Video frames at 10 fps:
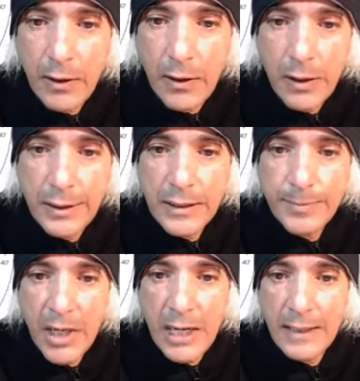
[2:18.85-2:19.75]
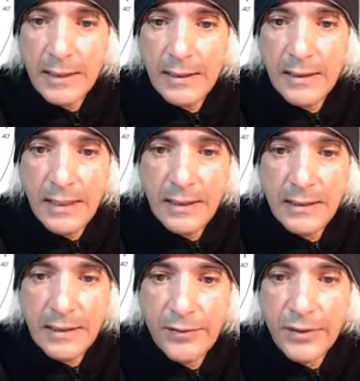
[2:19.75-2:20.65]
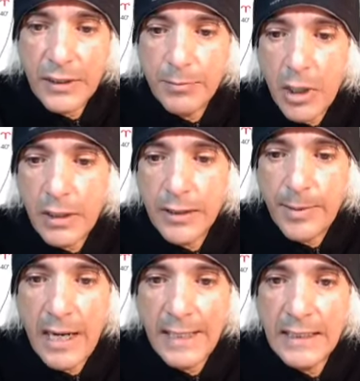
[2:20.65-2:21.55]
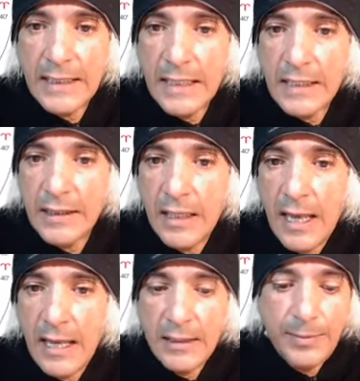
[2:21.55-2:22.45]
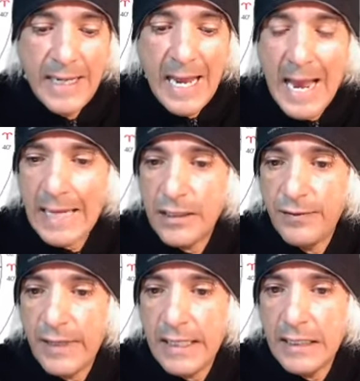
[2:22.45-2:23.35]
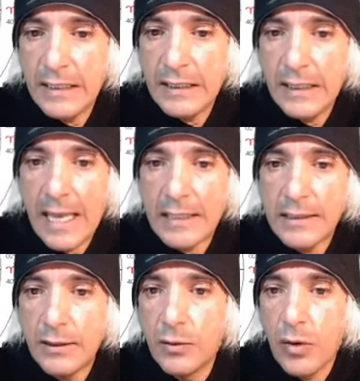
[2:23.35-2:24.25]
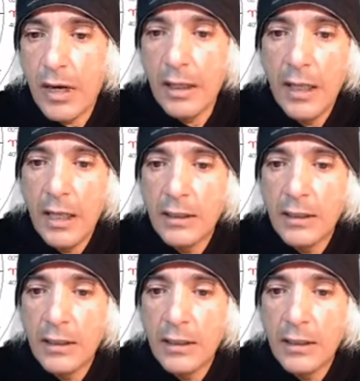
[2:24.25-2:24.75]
All this behind the scenes stuff, this Mars behind the scenes has been activated in the last little while.